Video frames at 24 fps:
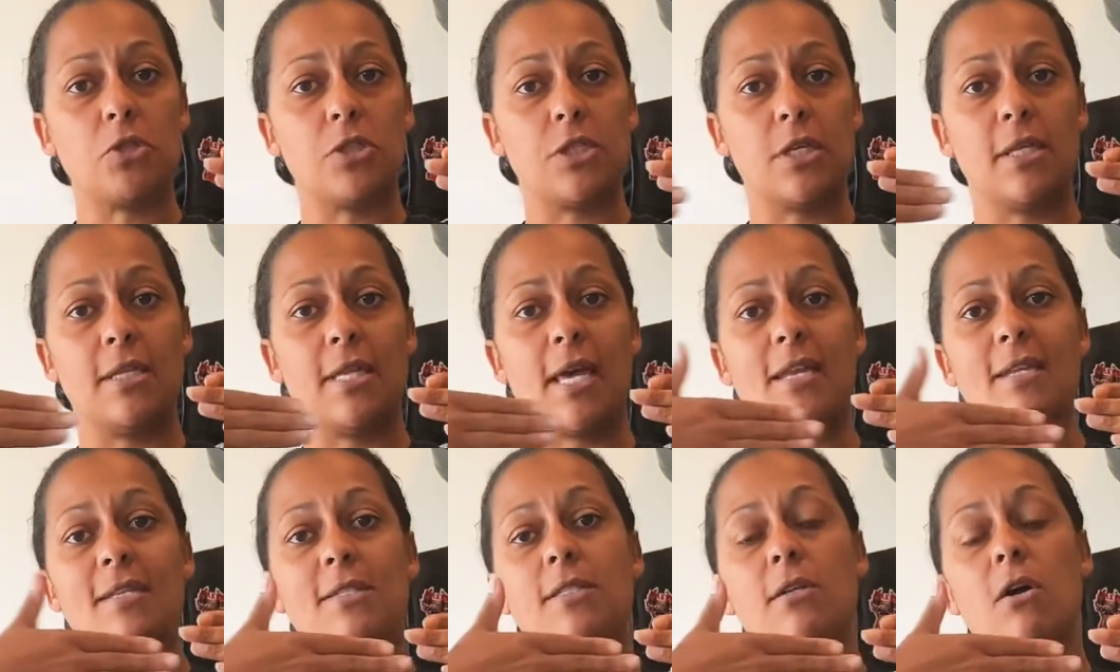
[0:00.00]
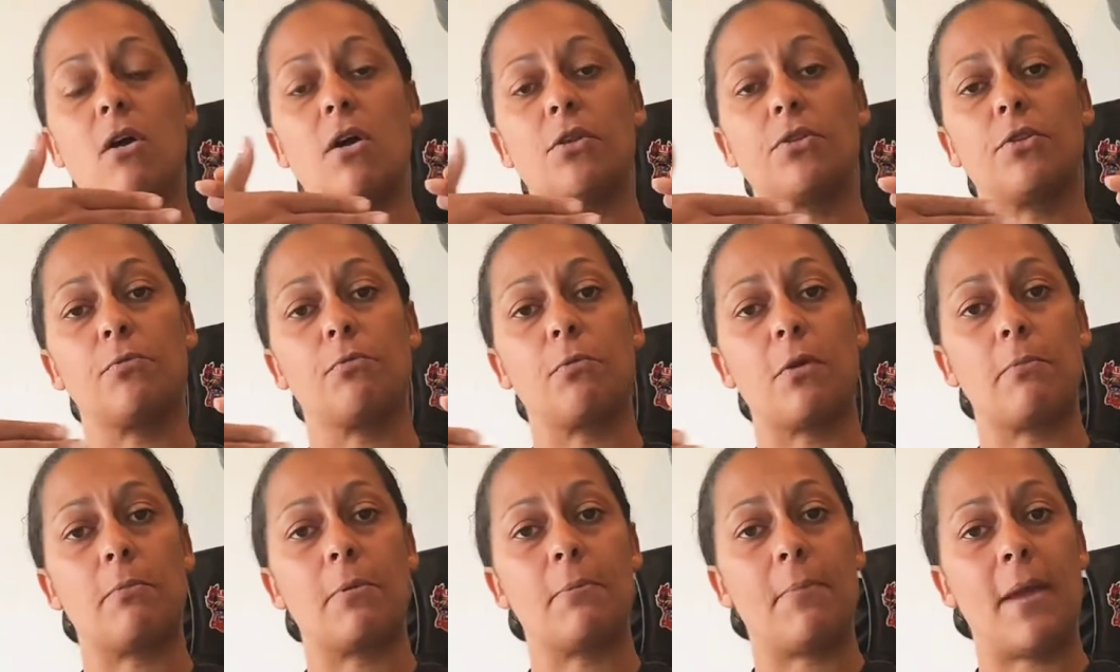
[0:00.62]
That is called the rubber
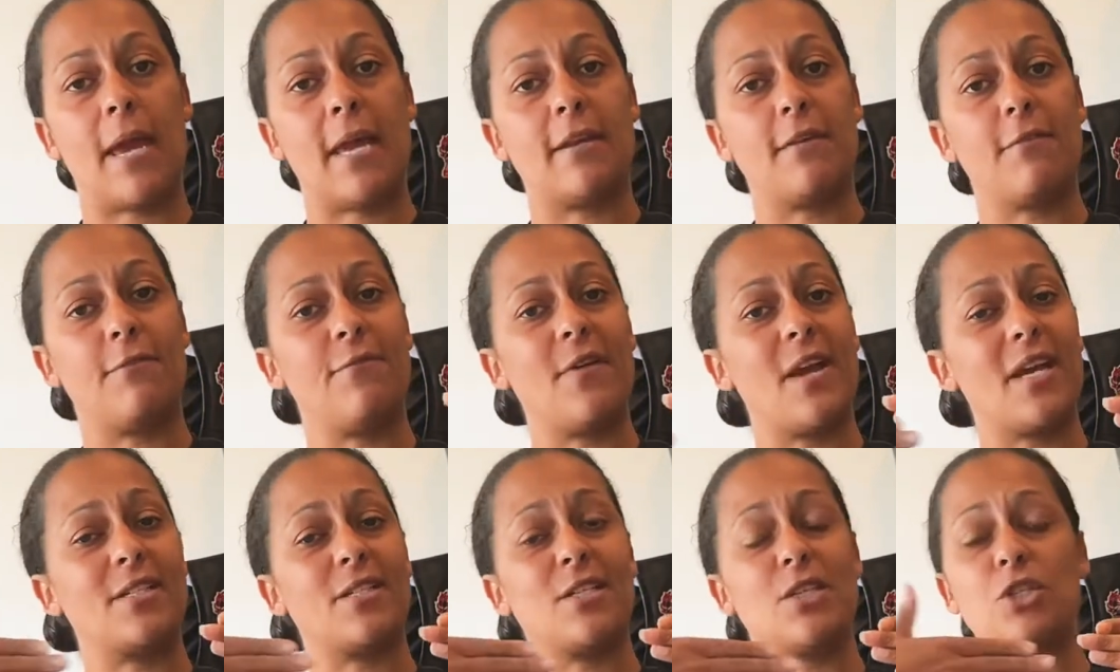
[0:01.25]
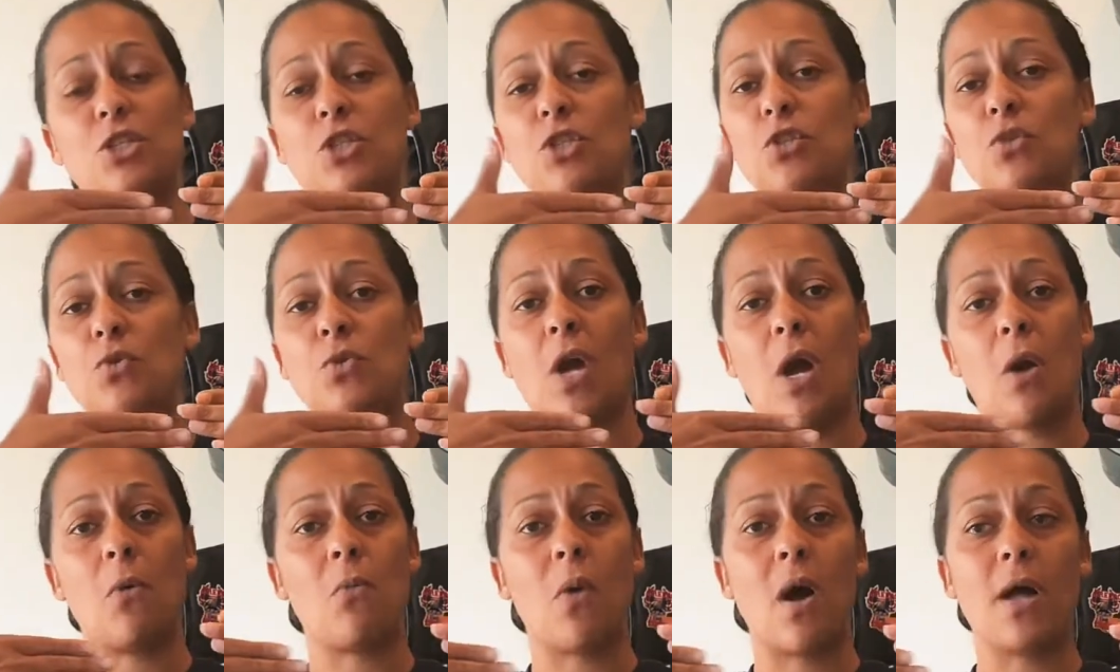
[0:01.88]
band effect. And you do not
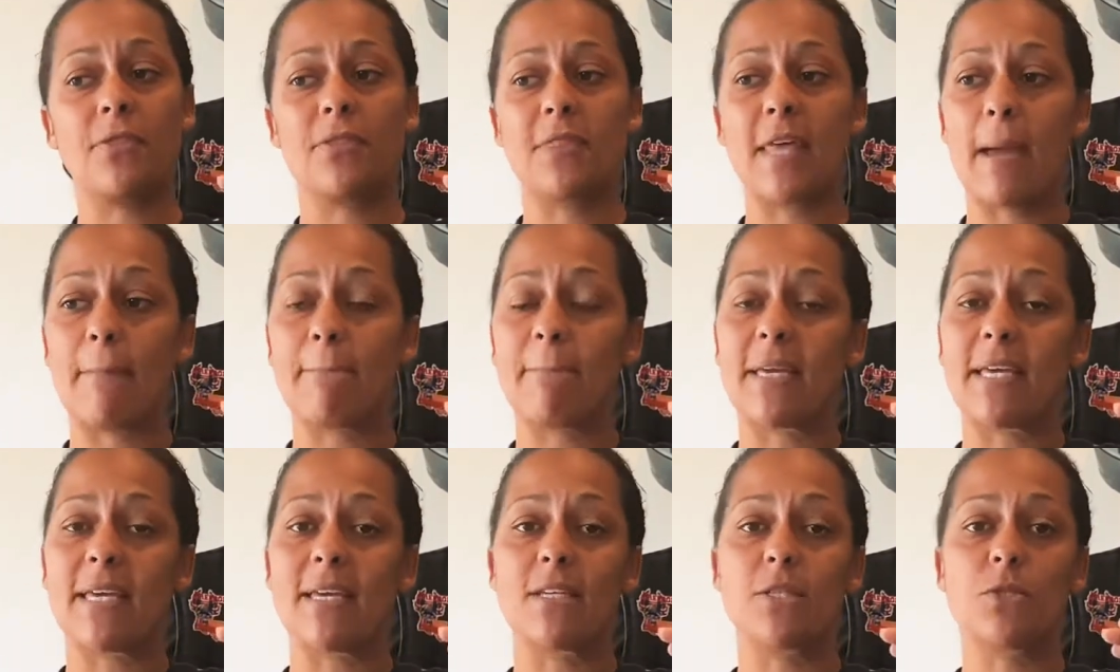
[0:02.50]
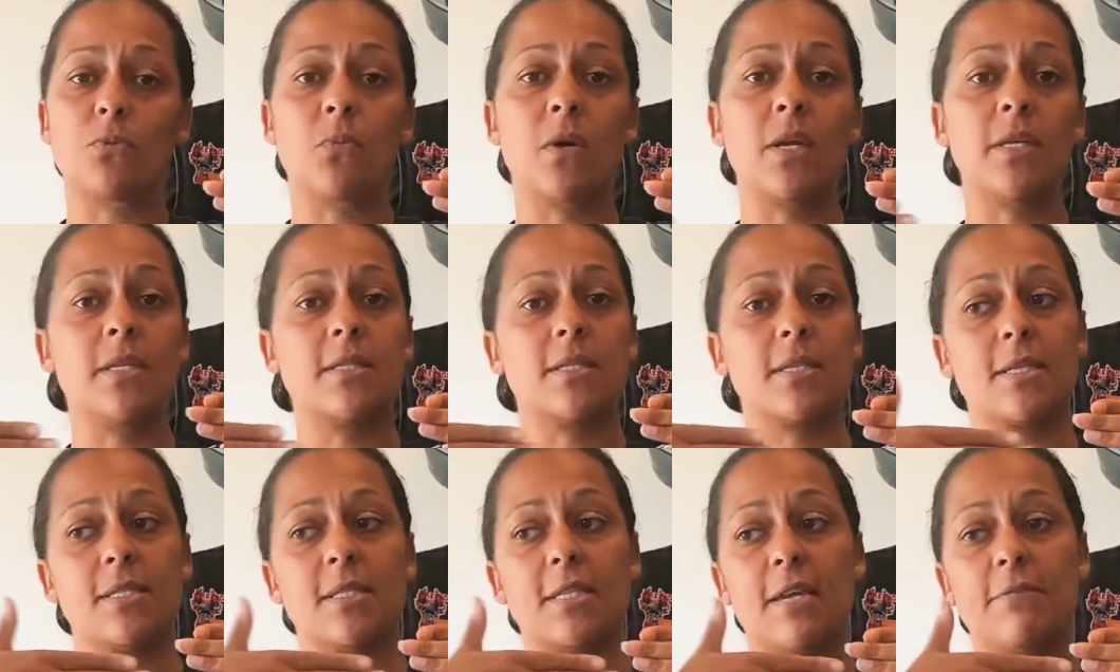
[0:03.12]
want that, because one, it's a
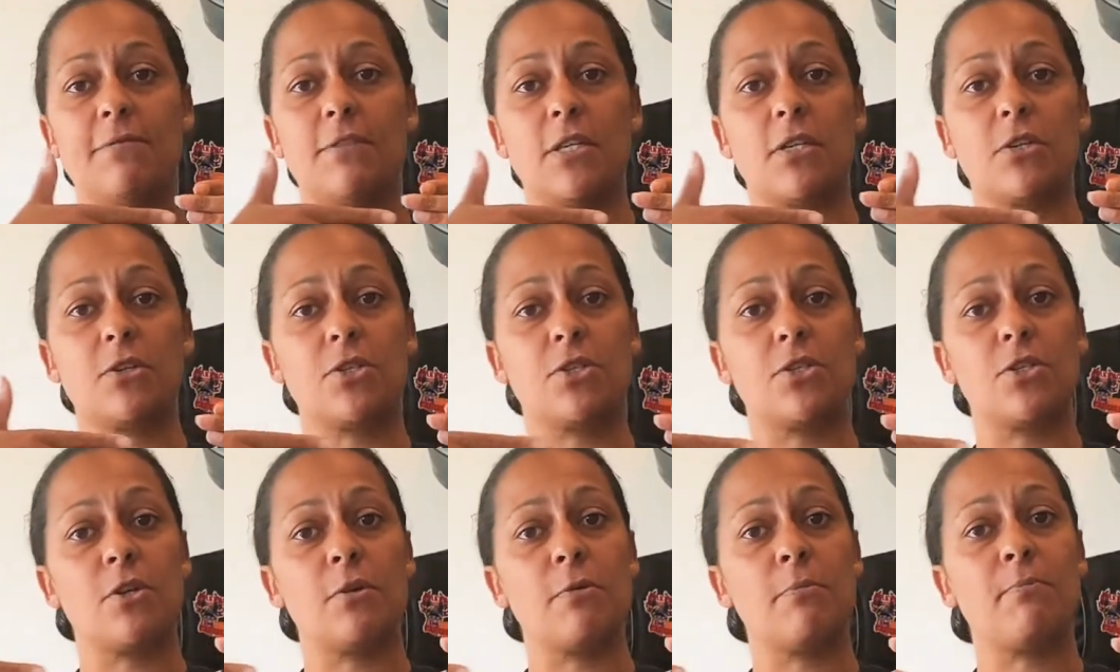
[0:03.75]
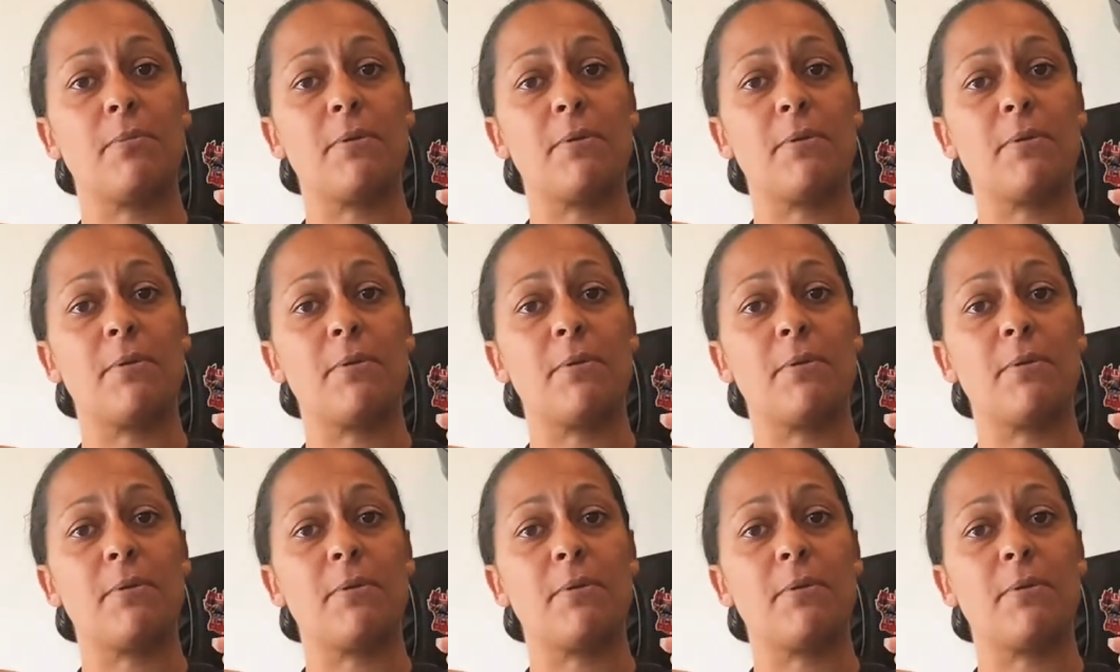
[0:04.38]
safety concern